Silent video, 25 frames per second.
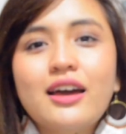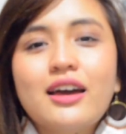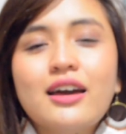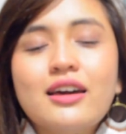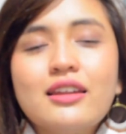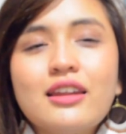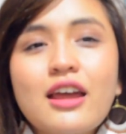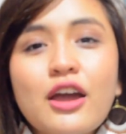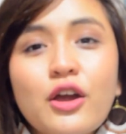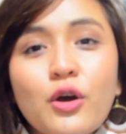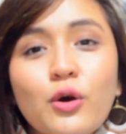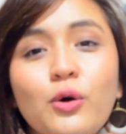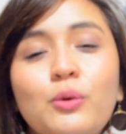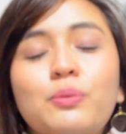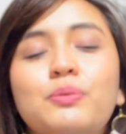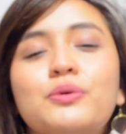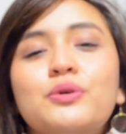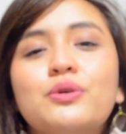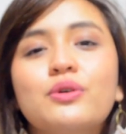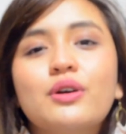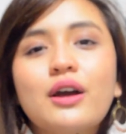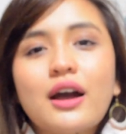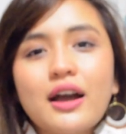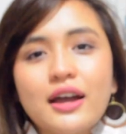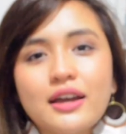And I
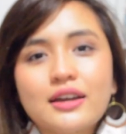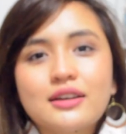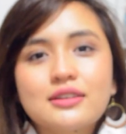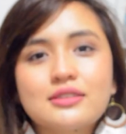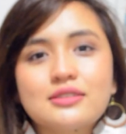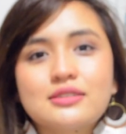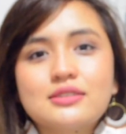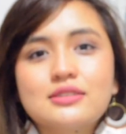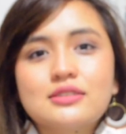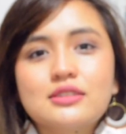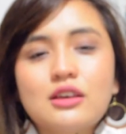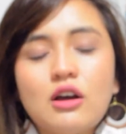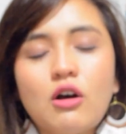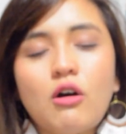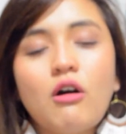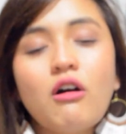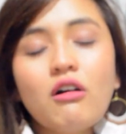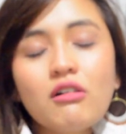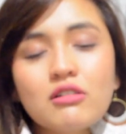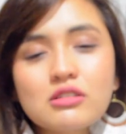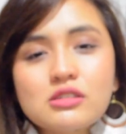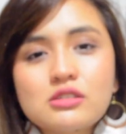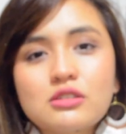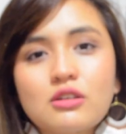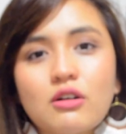hope you guys
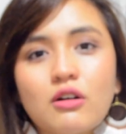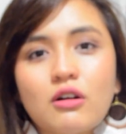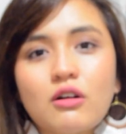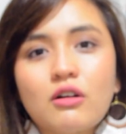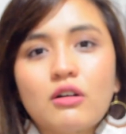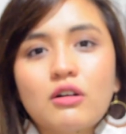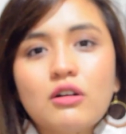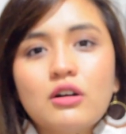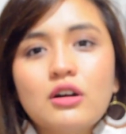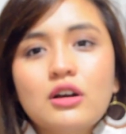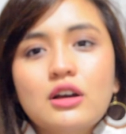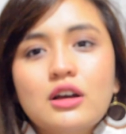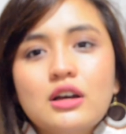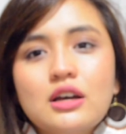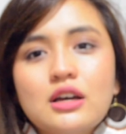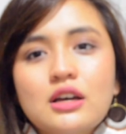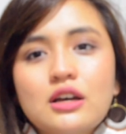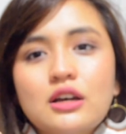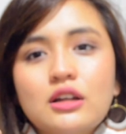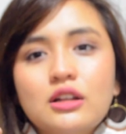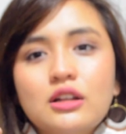also